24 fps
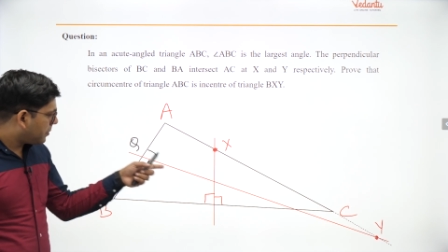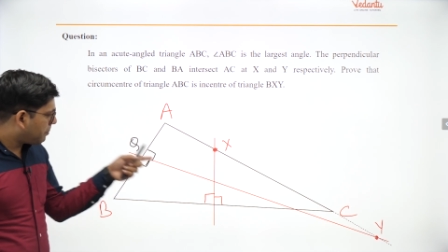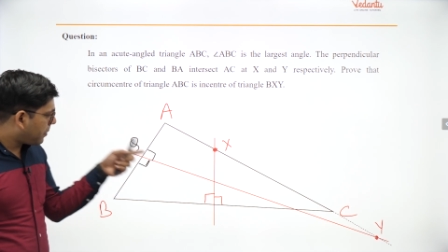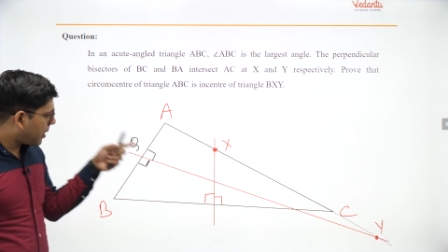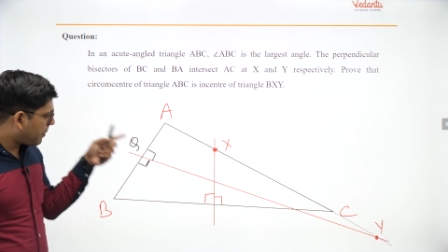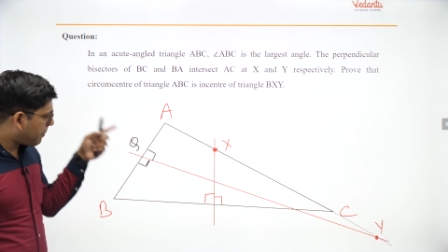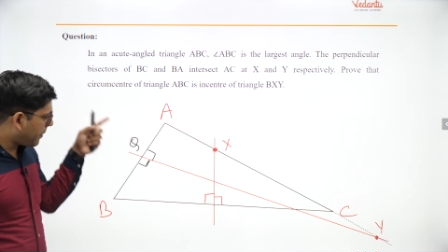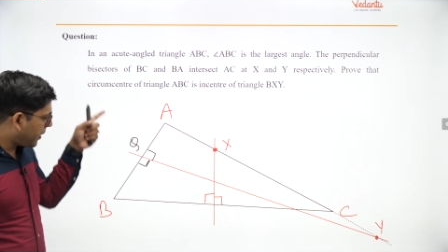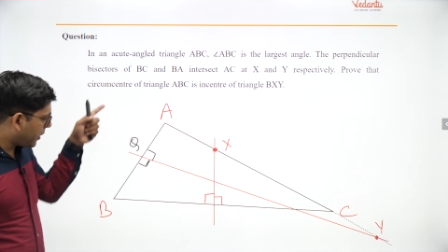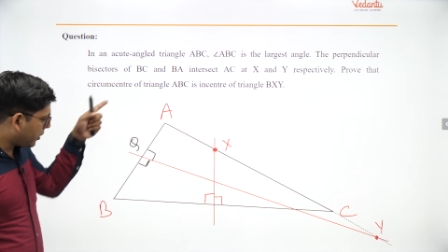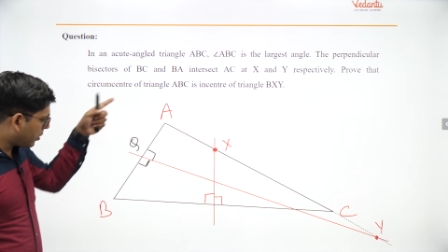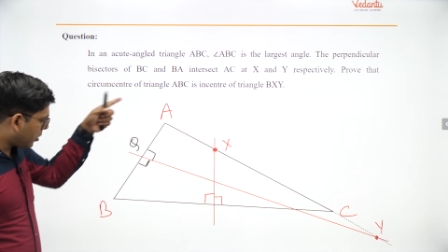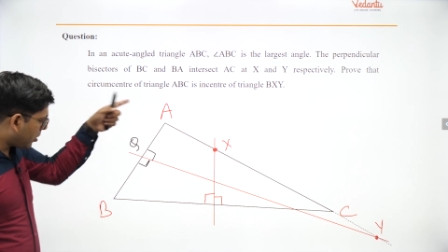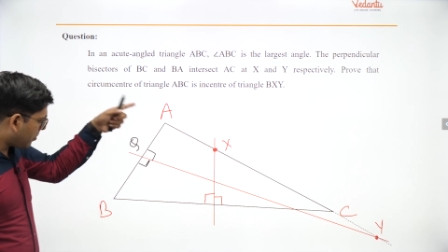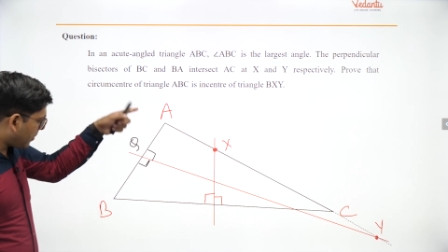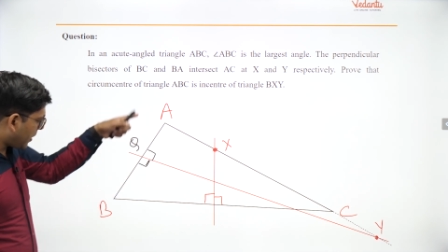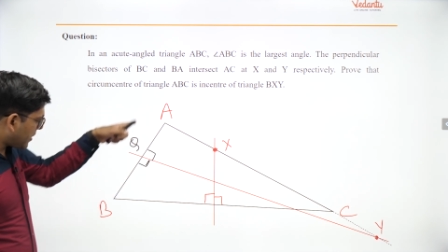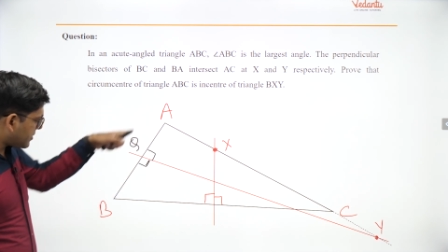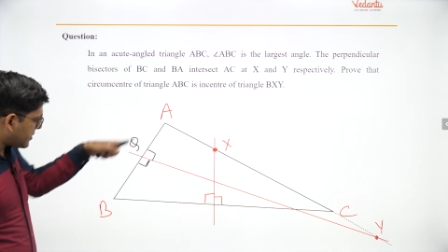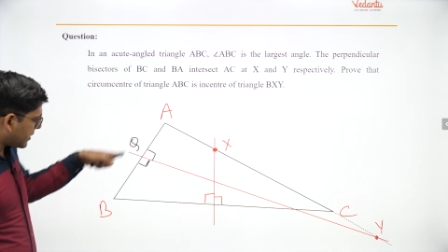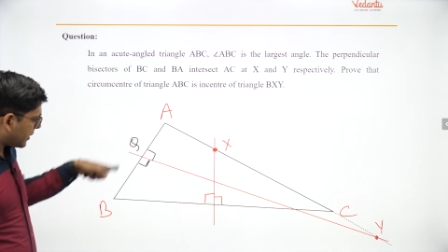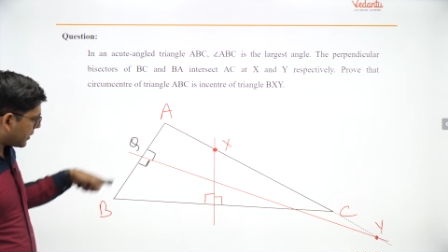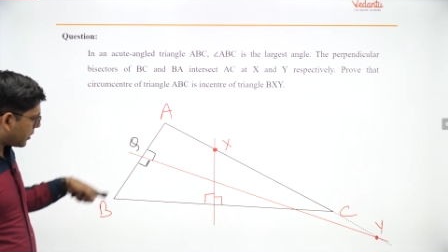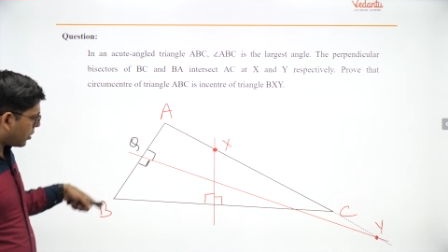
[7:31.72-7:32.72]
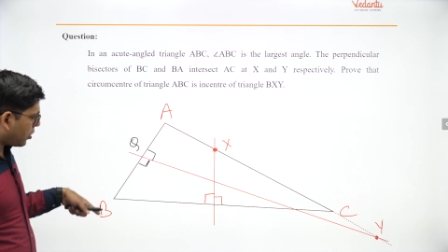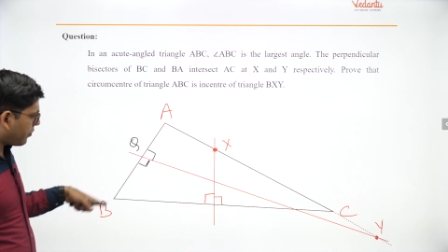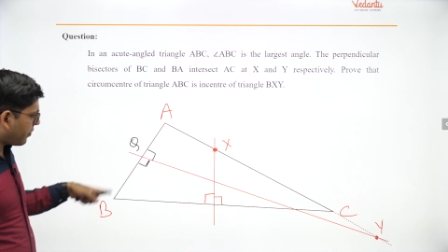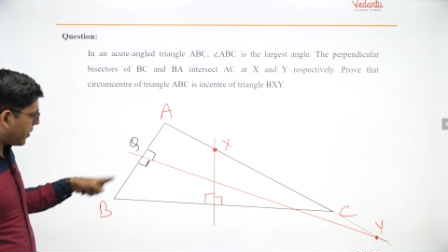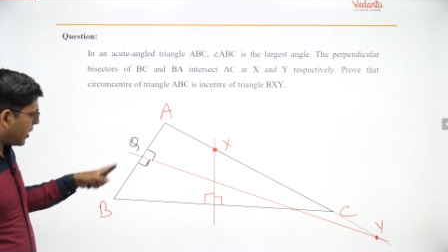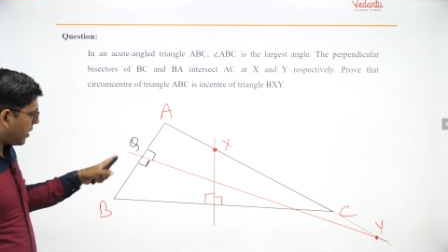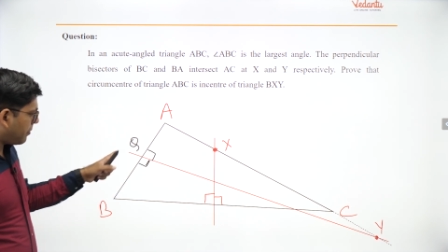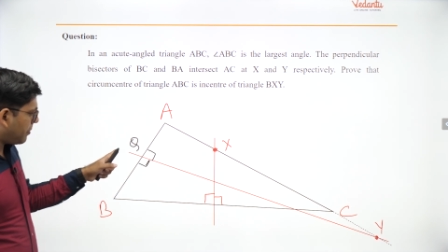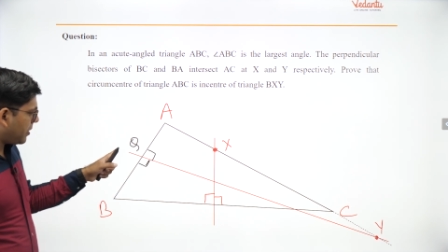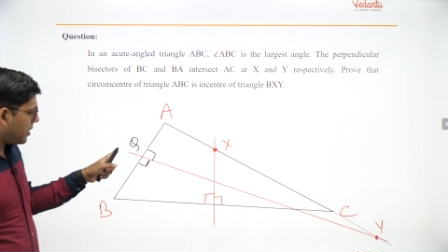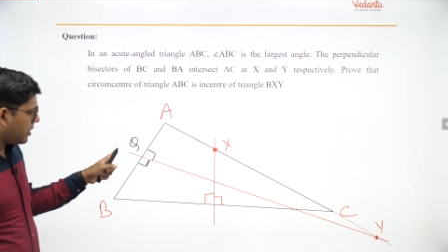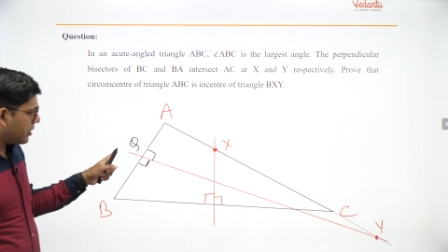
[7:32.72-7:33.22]
perpendicular bisector of
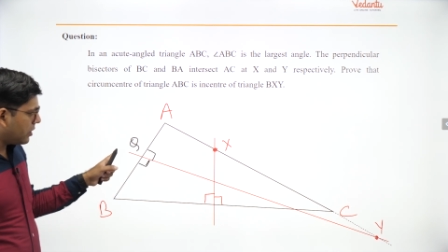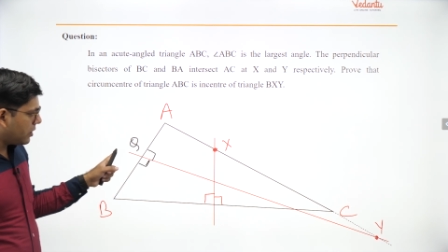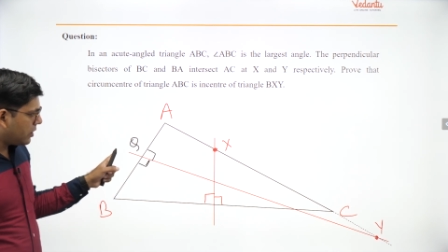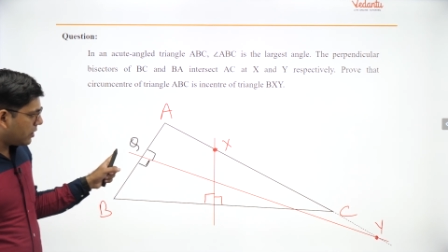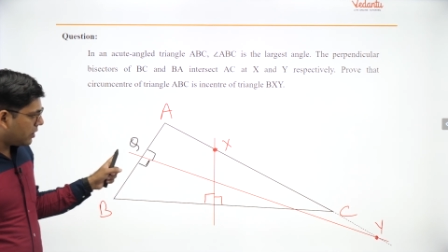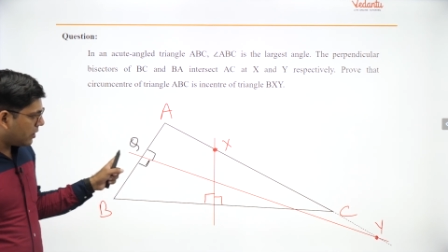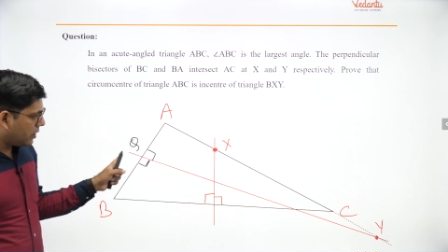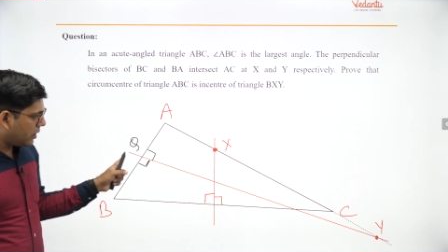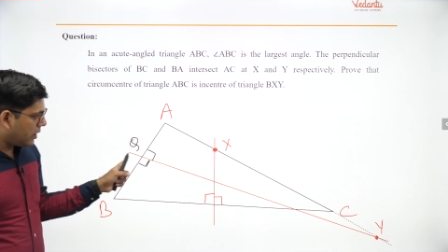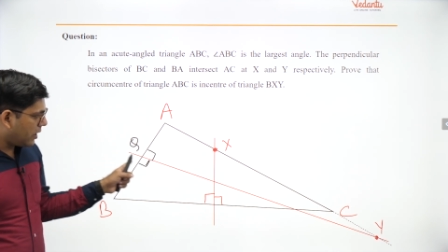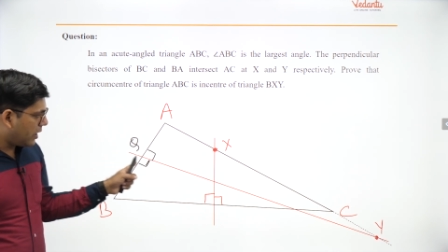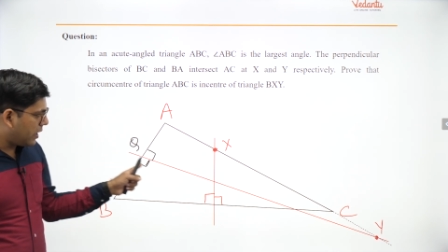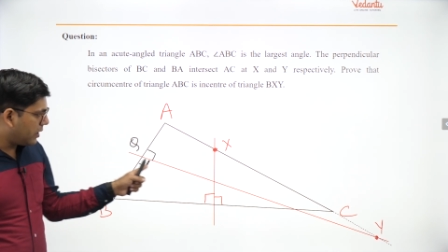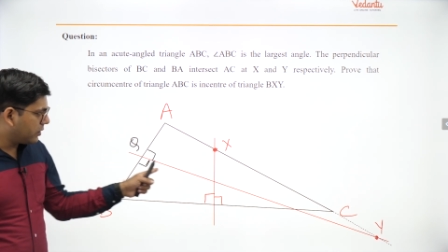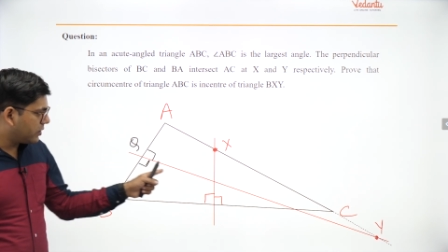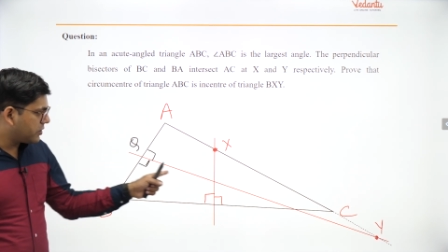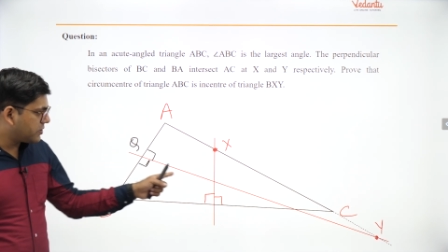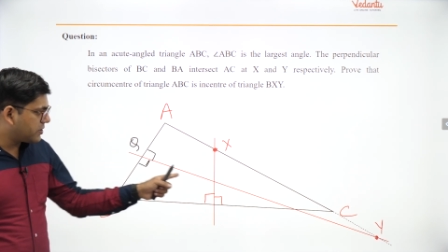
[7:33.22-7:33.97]
AB. And